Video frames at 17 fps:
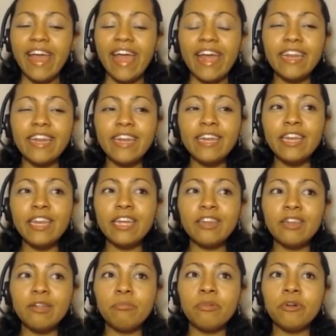And did
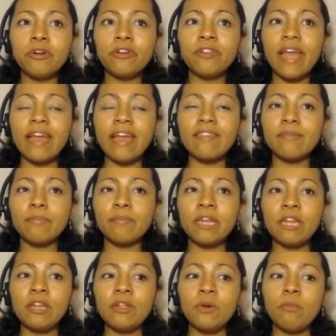Nicola Bird
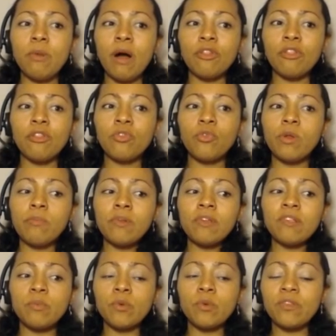explain you about the three
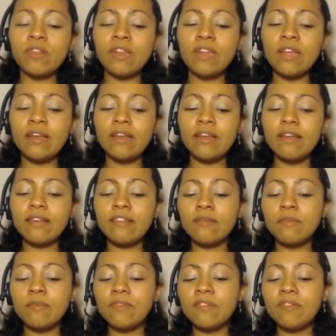principles in a
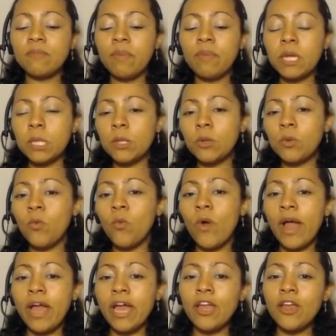special
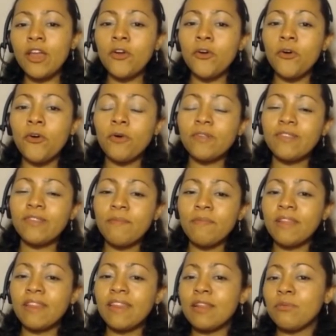way, or
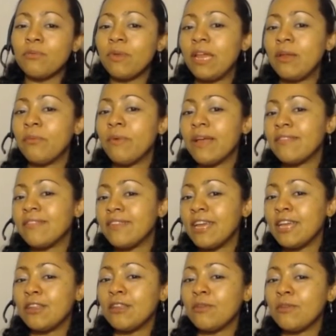something that really
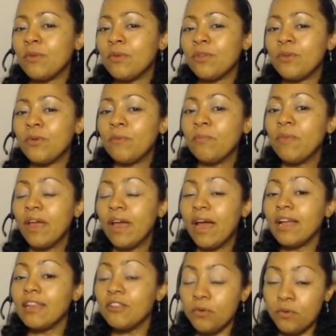resonated with you?
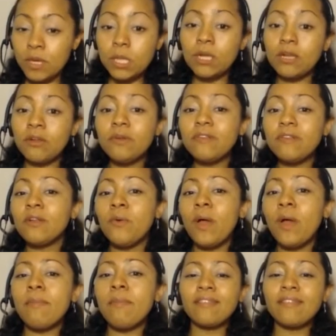The reason
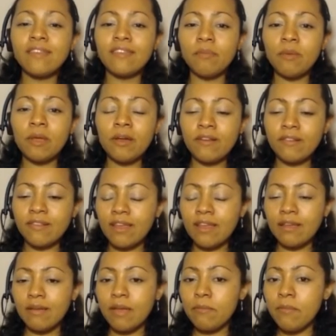why I'm asking is because
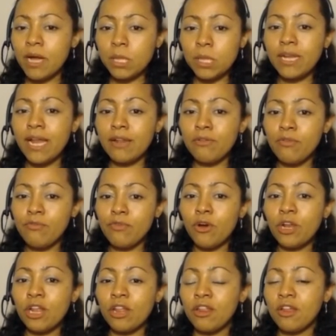imagine that we've
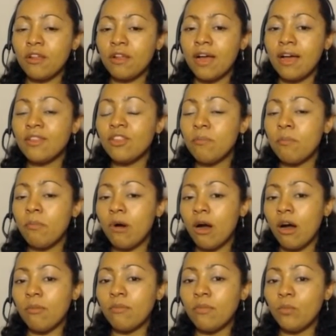got other
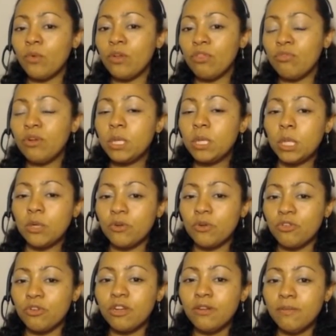mom with three
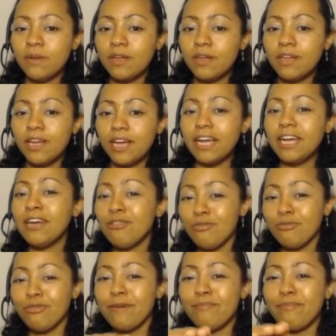children,
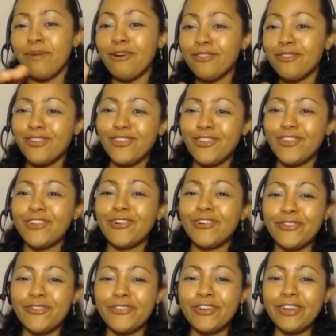three bouncy
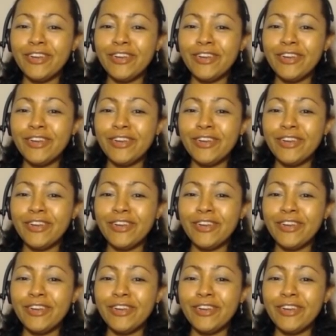children,